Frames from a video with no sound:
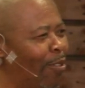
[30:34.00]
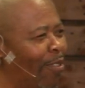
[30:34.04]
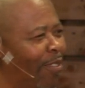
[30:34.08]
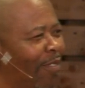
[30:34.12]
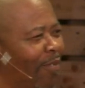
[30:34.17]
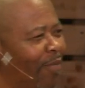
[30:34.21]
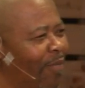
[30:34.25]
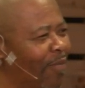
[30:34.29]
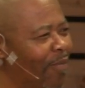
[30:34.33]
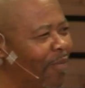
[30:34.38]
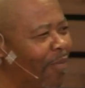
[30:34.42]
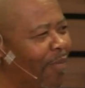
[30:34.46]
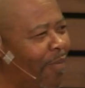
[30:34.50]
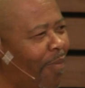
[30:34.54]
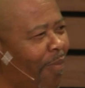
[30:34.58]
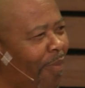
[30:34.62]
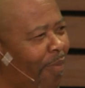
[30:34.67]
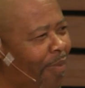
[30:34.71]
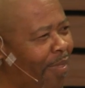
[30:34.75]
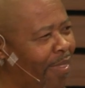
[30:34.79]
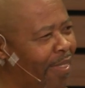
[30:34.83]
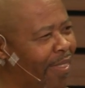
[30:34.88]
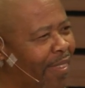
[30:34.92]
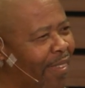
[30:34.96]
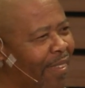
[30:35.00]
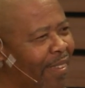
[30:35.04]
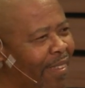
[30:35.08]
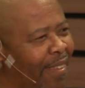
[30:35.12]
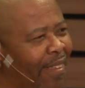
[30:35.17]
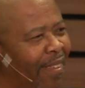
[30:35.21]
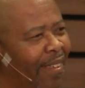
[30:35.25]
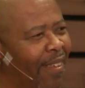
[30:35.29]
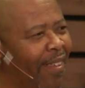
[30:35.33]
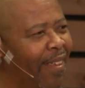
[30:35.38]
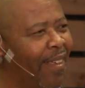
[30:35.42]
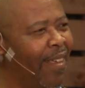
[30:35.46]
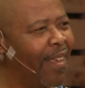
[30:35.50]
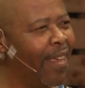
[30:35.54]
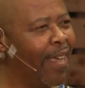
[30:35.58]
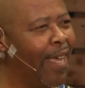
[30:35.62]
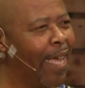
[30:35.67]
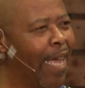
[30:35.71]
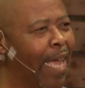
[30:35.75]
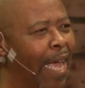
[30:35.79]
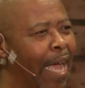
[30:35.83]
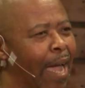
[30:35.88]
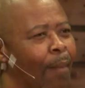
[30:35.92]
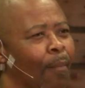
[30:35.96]
followed by the prayer
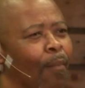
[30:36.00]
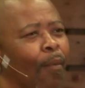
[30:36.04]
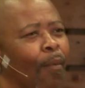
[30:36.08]
life,